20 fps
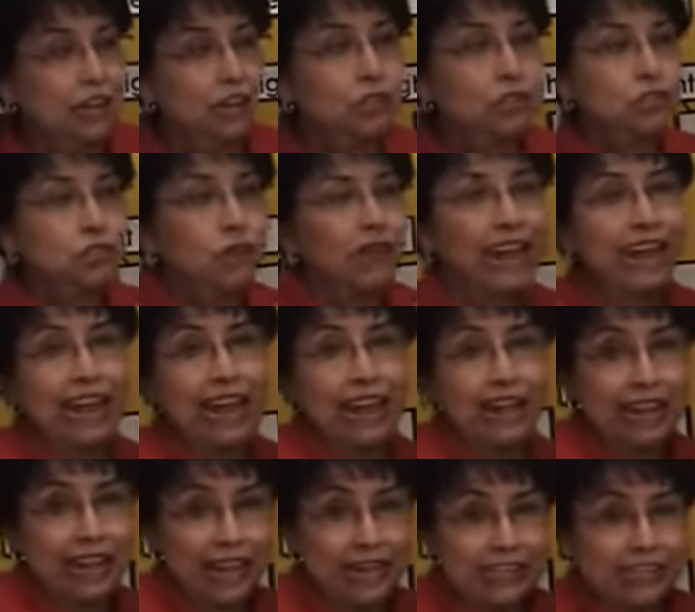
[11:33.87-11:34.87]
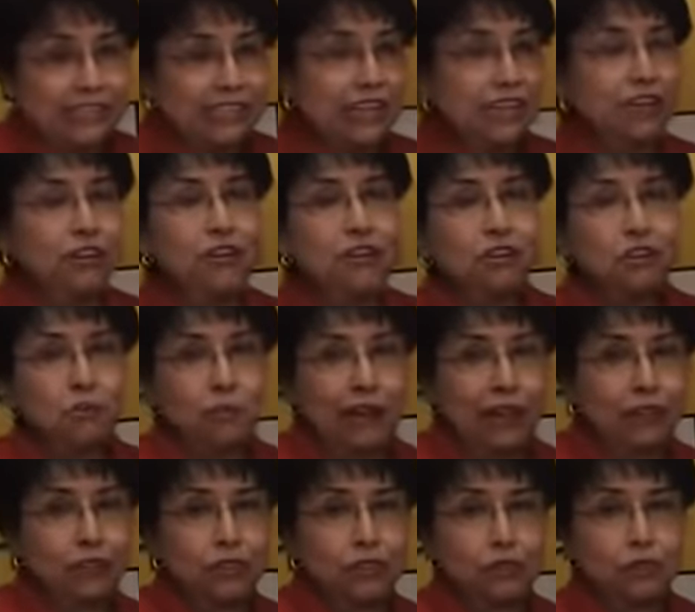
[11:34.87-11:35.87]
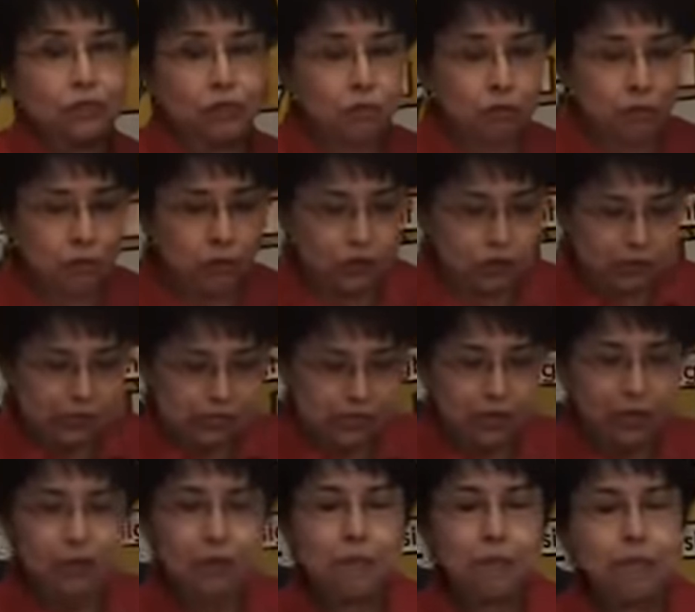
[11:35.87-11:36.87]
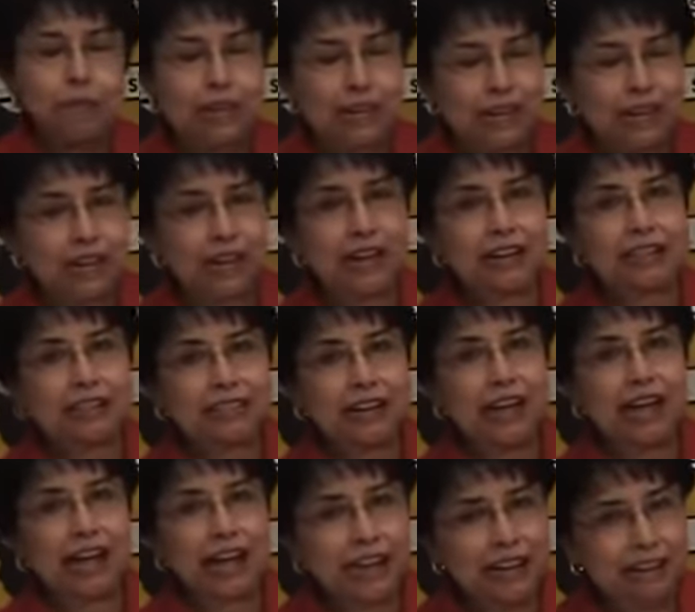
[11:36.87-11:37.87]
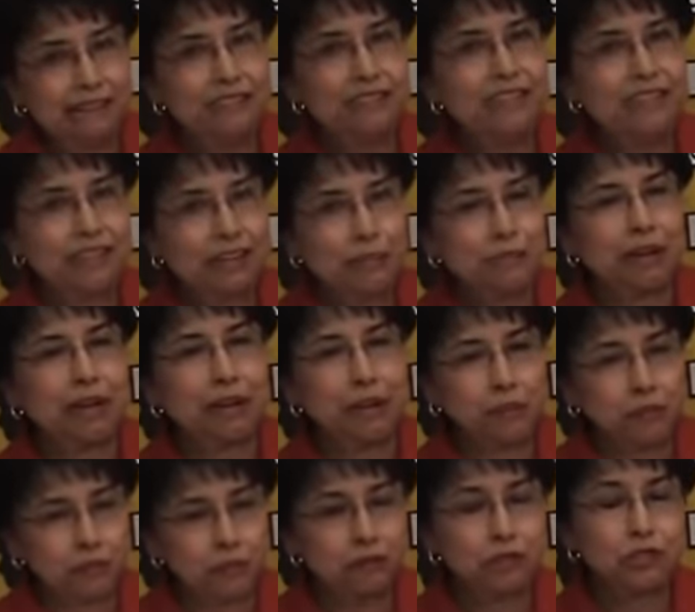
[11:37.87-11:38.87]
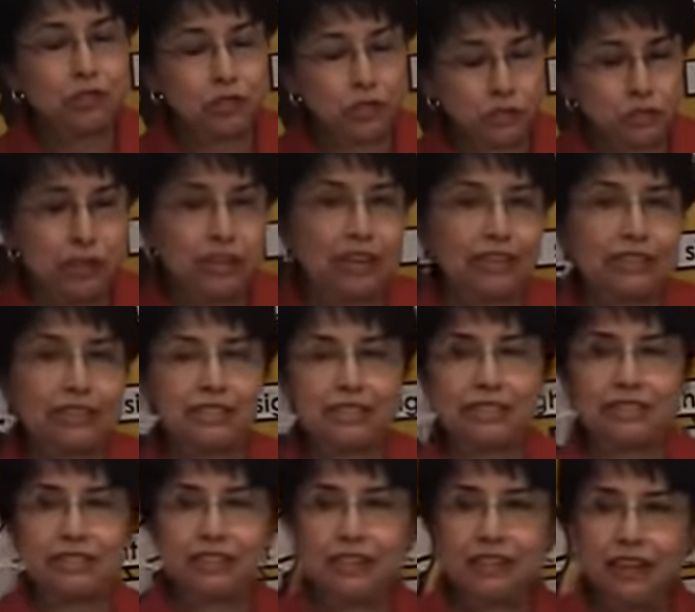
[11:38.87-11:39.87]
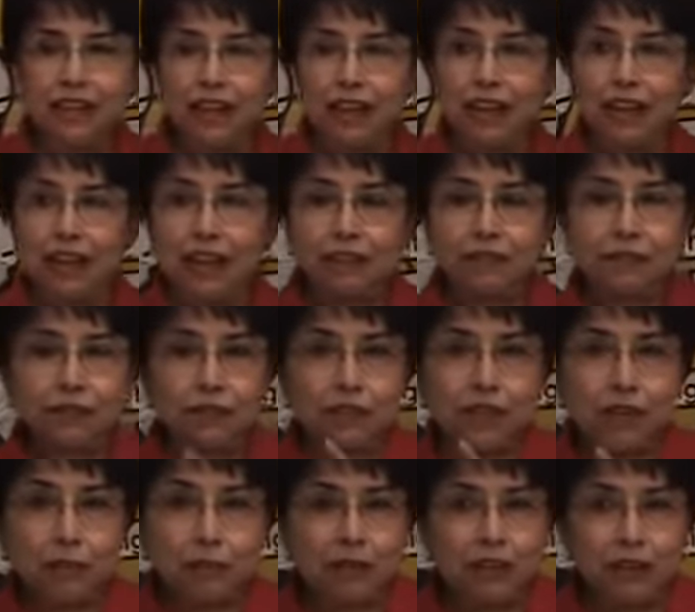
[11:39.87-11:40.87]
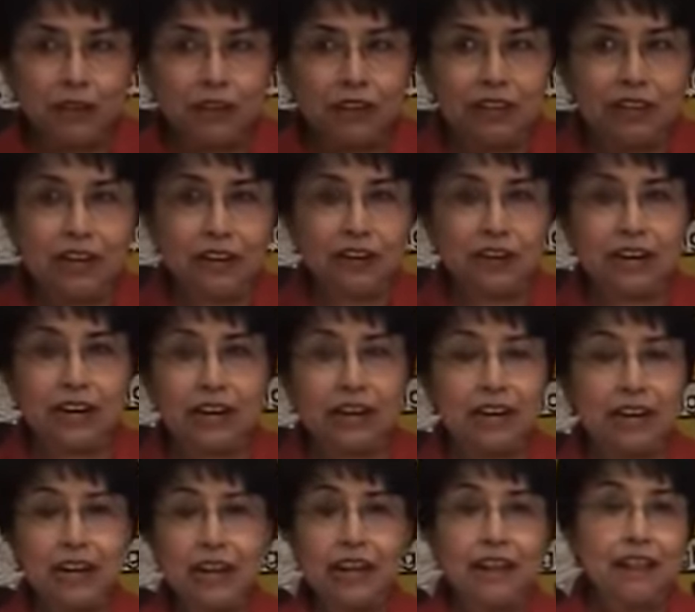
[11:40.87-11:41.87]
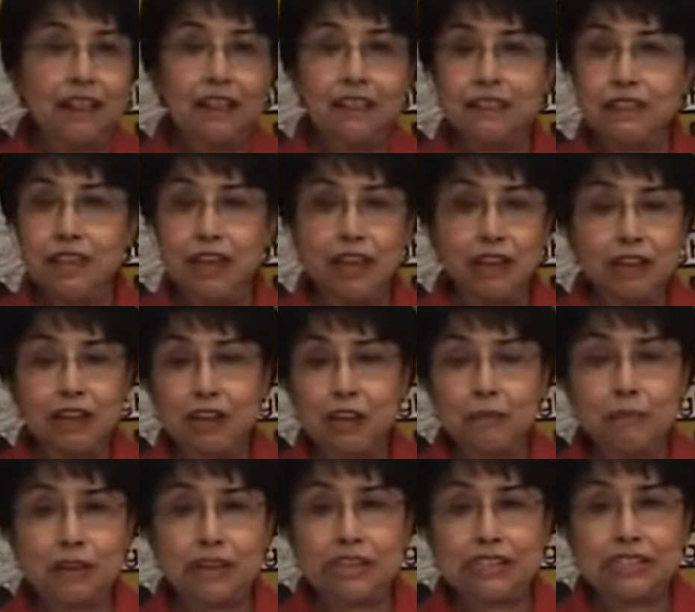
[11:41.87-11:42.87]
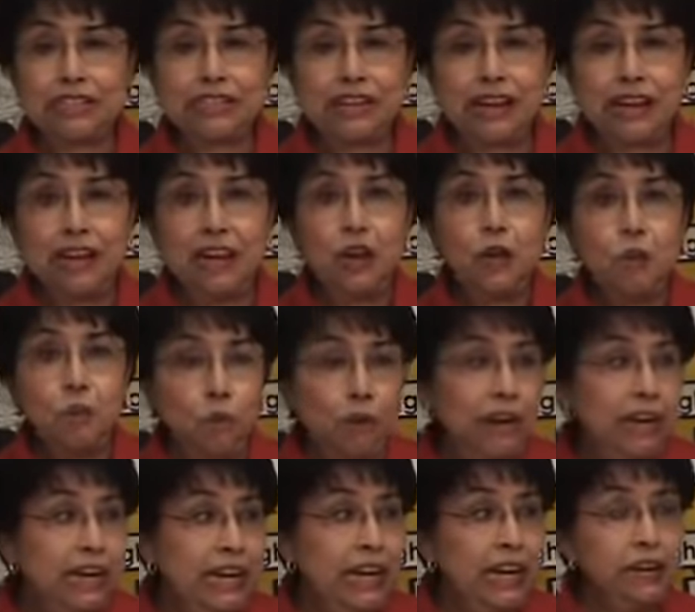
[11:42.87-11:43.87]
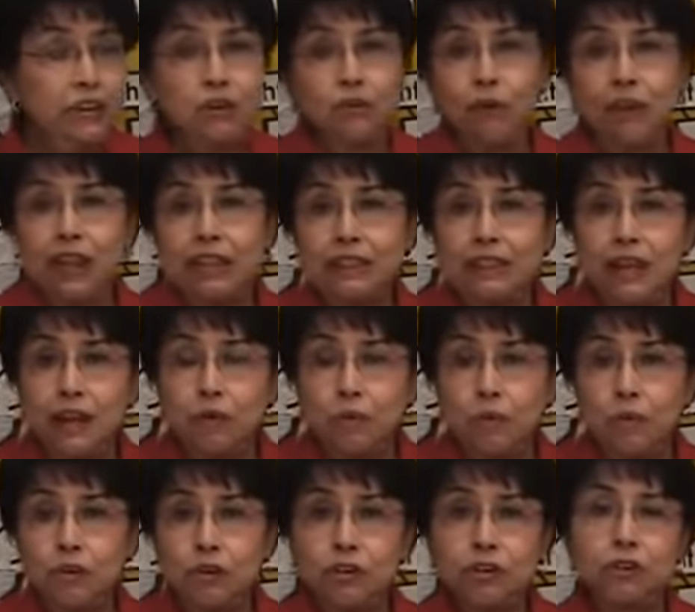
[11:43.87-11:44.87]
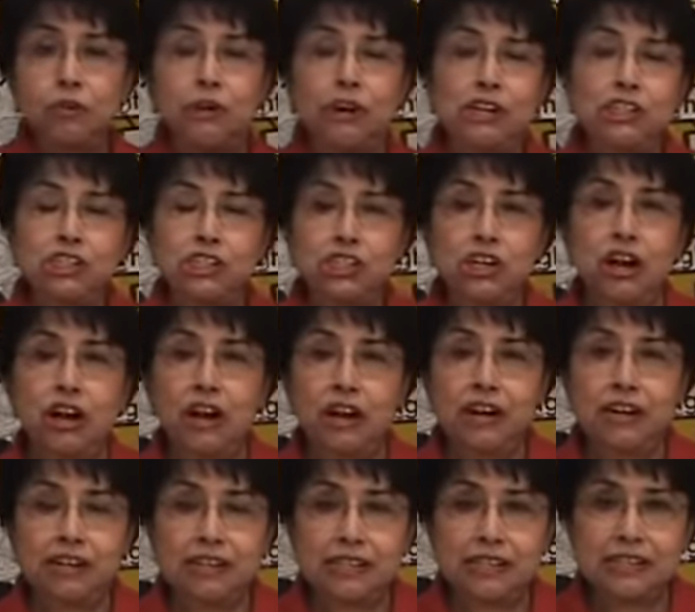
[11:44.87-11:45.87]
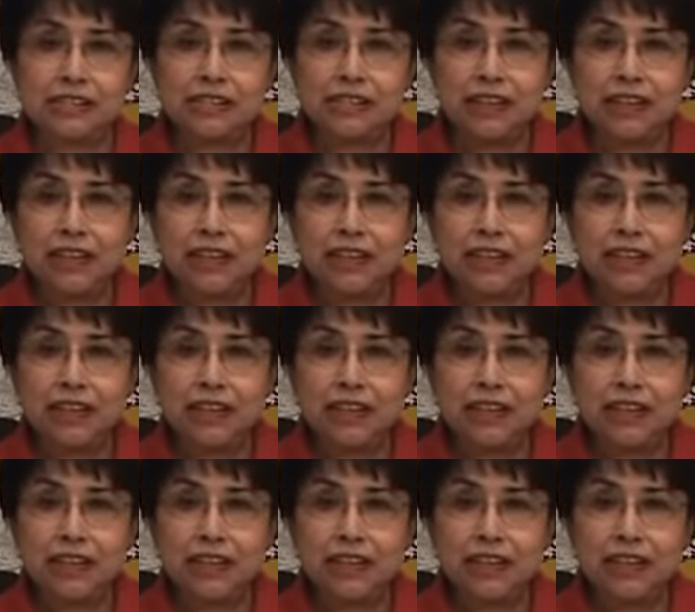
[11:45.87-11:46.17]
So continue to add those words, because I have seen my own students, after they've been on the internet, they'll come out and say, we need to add that word to our chart.